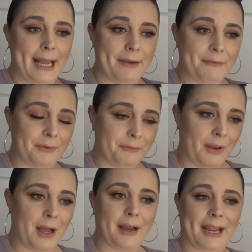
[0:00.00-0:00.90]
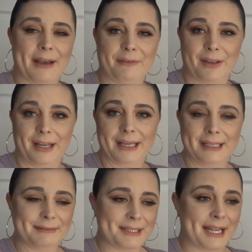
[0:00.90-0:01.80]
have a vlog, have like,
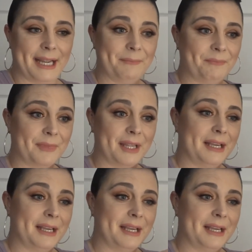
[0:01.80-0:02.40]
say,